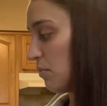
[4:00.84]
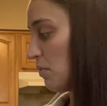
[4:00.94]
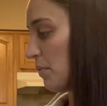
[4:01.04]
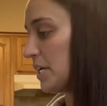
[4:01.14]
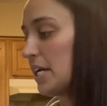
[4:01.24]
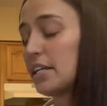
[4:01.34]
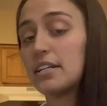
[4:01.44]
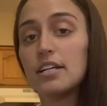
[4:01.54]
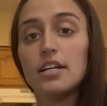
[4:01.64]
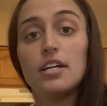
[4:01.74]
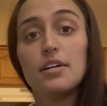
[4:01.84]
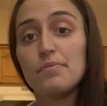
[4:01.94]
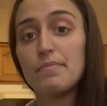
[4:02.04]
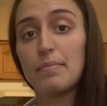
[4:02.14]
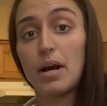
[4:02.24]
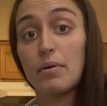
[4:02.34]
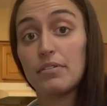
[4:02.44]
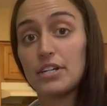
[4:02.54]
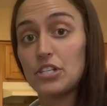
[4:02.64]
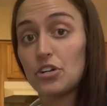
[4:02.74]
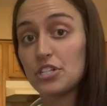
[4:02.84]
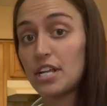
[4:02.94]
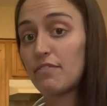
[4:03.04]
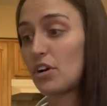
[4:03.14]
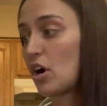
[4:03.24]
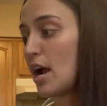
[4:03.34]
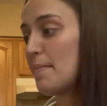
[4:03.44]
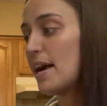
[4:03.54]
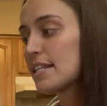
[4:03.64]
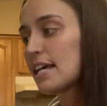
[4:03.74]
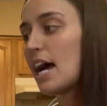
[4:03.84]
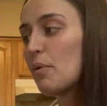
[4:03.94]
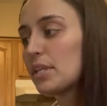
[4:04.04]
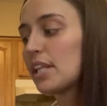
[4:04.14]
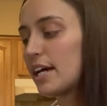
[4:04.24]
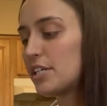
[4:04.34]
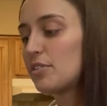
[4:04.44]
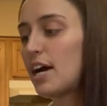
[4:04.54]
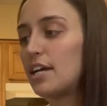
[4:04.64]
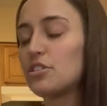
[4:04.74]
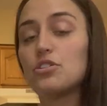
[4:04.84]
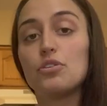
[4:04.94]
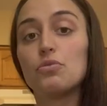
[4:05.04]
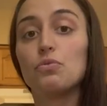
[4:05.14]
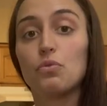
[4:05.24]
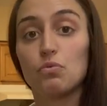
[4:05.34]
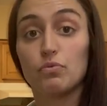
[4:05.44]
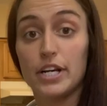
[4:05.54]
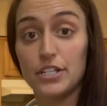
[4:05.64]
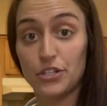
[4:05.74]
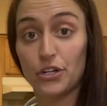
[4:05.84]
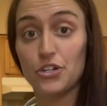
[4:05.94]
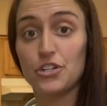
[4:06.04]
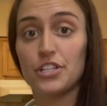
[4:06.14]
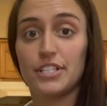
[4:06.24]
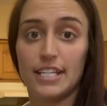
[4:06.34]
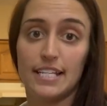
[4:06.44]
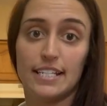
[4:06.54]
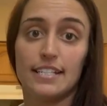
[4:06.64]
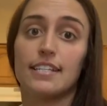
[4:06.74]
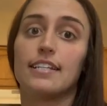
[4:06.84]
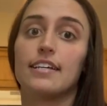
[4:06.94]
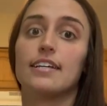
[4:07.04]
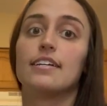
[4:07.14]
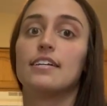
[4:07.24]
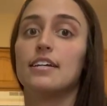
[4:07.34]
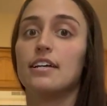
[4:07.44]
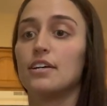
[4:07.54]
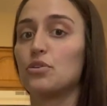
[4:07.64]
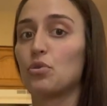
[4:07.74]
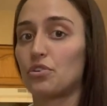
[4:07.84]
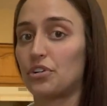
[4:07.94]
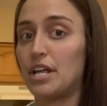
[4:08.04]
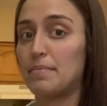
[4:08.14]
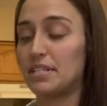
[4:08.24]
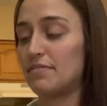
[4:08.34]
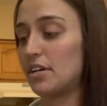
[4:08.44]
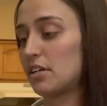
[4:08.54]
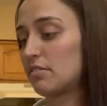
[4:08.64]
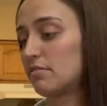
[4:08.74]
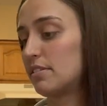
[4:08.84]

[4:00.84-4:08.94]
when we're done, remember how we research stuff on our iPads? I would like you guys to research the seasons in the northern hemisphere.